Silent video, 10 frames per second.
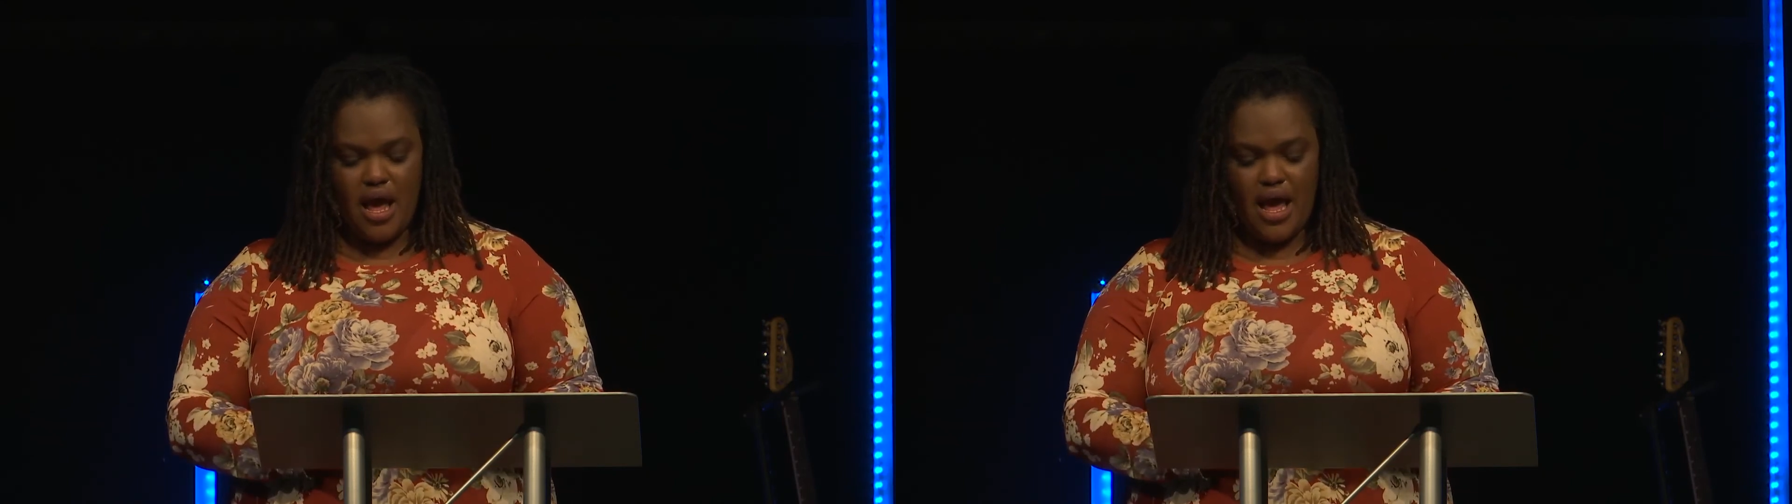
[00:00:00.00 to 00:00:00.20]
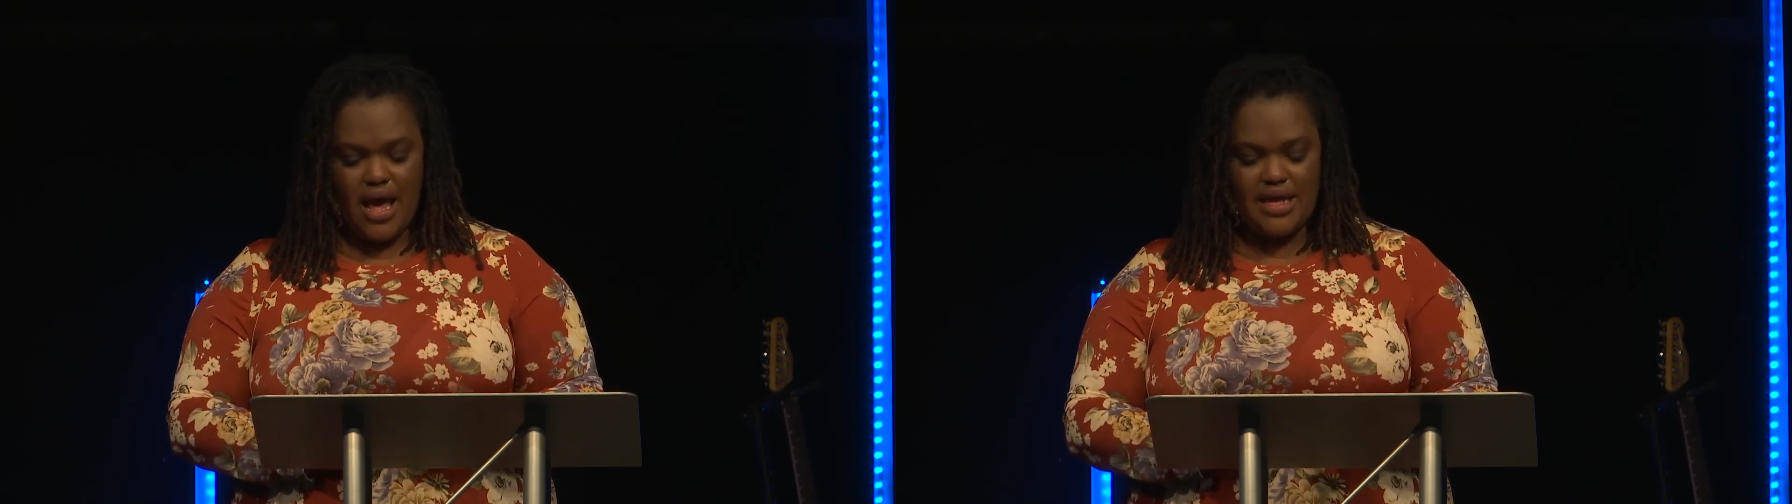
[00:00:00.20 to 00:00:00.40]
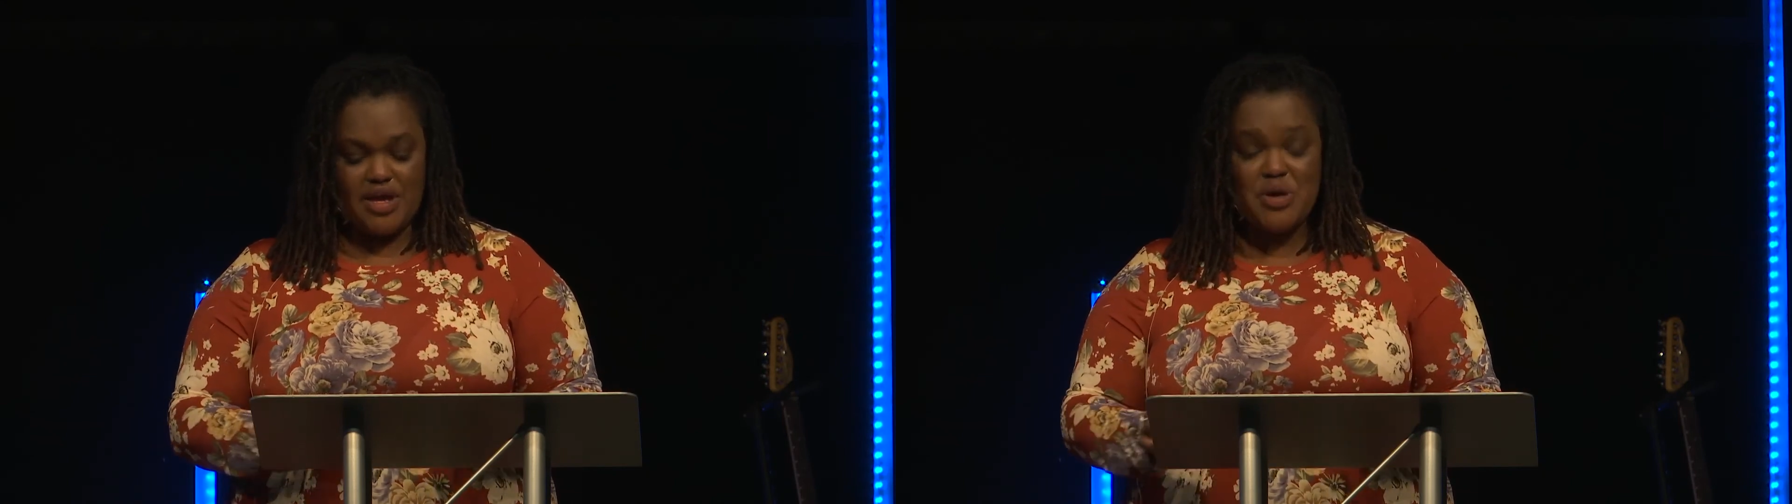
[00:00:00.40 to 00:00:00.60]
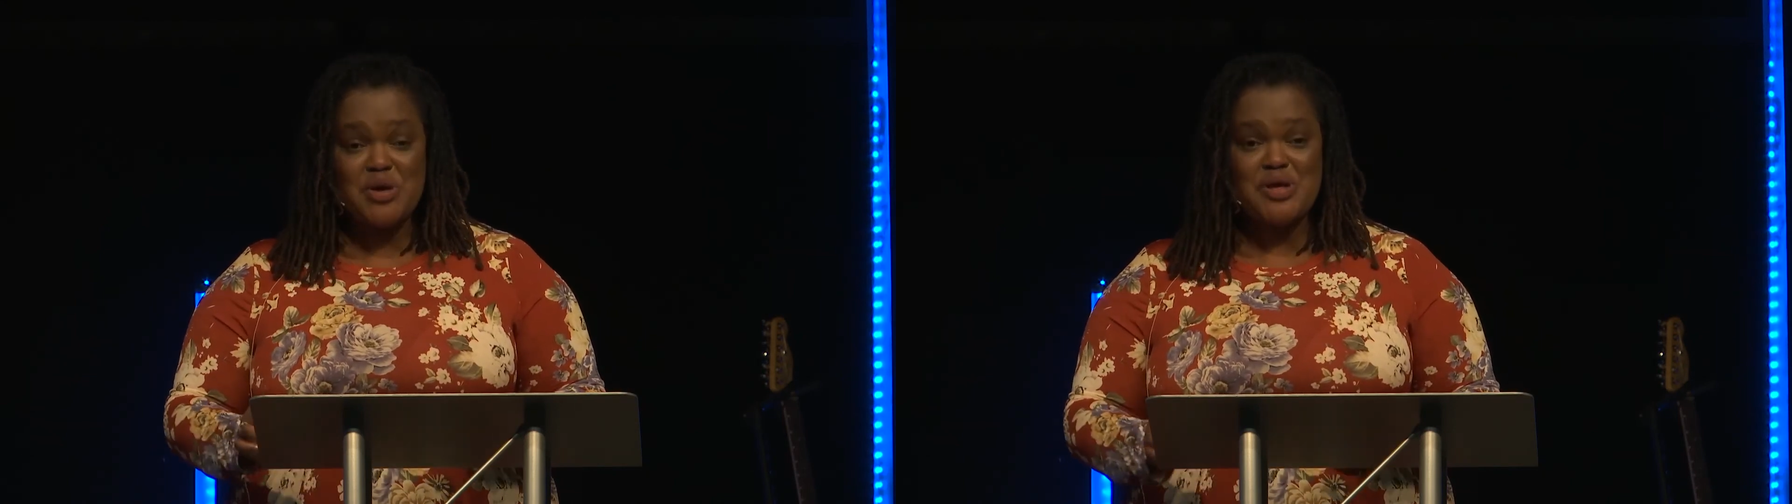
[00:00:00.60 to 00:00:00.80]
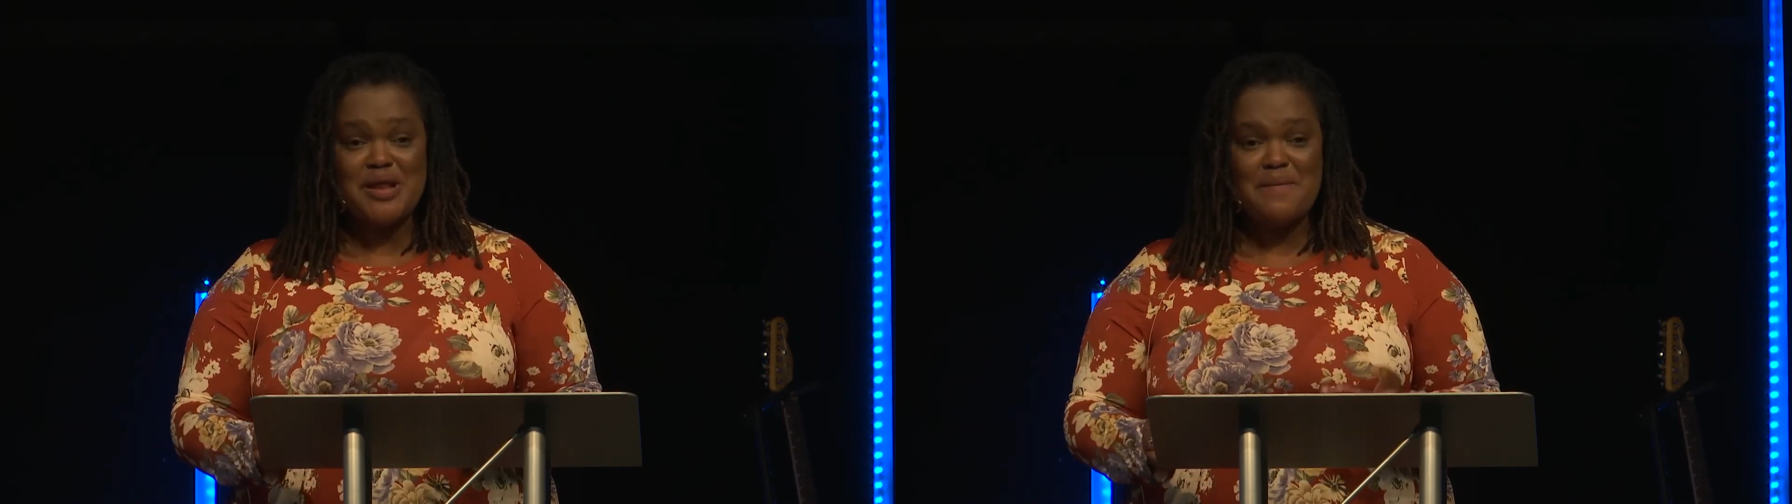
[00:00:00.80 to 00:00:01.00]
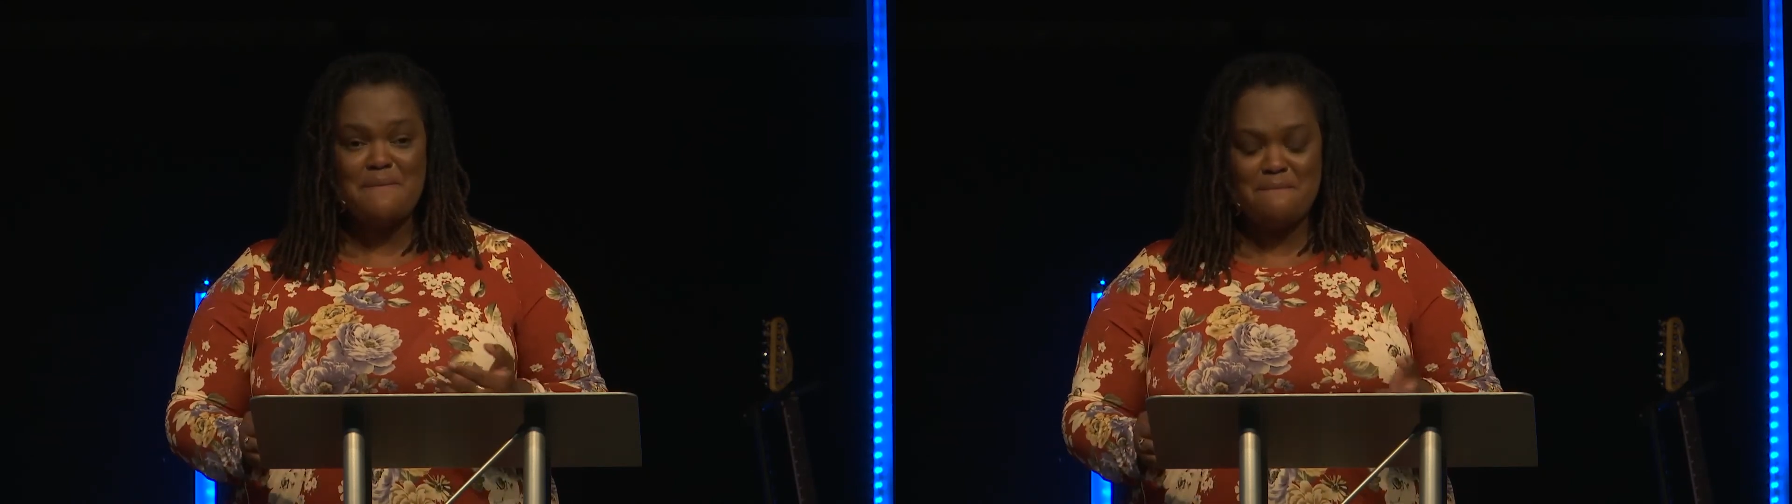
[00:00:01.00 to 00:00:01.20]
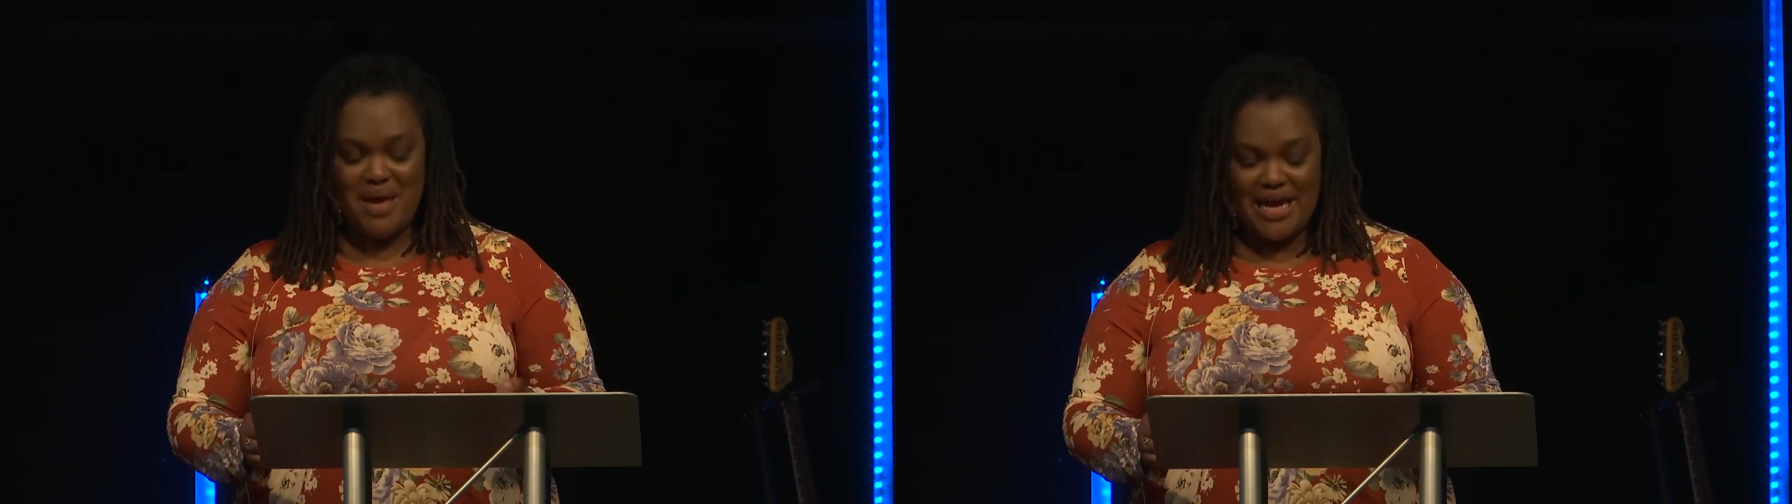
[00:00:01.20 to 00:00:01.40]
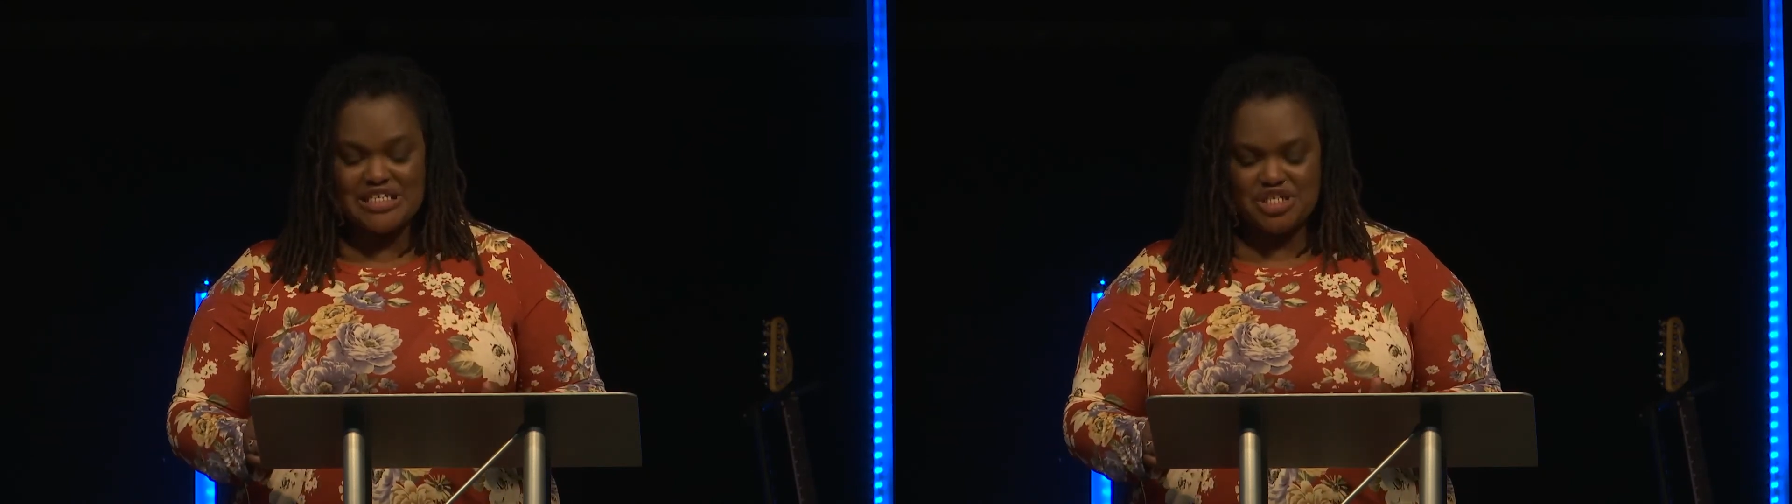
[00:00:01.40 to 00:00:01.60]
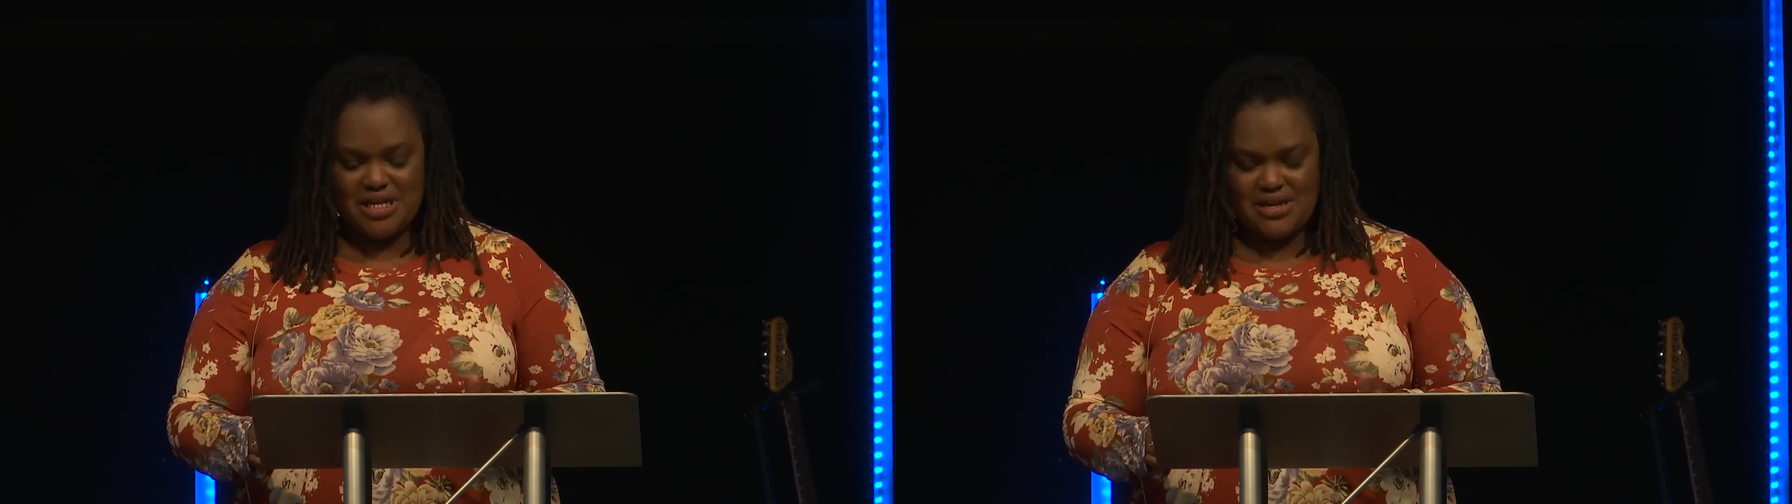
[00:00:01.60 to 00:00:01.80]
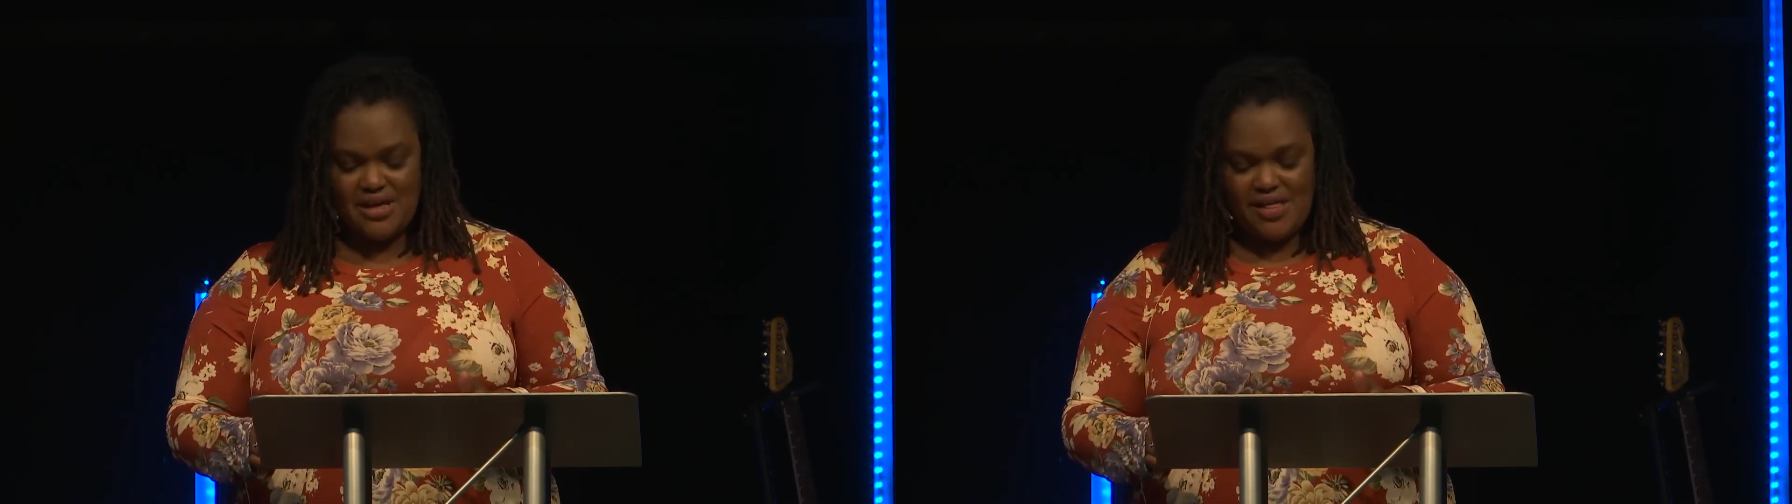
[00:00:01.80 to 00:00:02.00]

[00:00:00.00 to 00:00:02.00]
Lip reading: I couldn't imagine